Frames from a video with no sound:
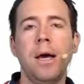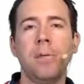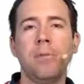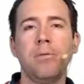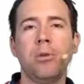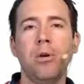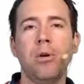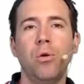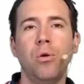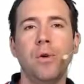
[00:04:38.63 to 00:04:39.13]

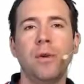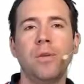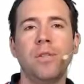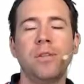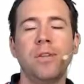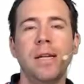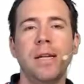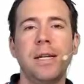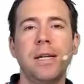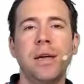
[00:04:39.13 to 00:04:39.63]
told us
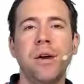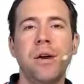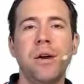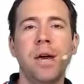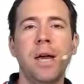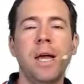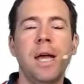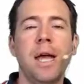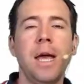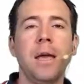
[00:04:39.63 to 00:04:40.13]
that
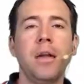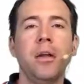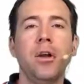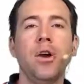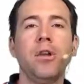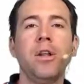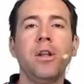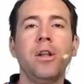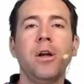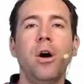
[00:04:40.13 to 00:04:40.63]
they're
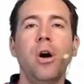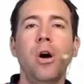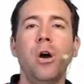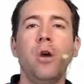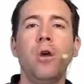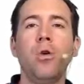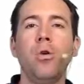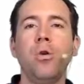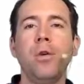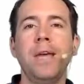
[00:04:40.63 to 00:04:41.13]
not at all
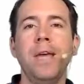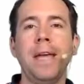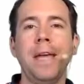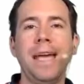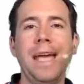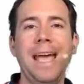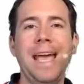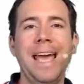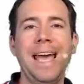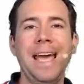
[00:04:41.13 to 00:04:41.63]

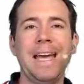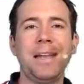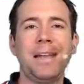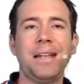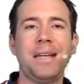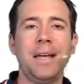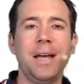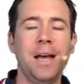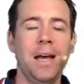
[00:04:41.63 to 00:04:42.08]
looking at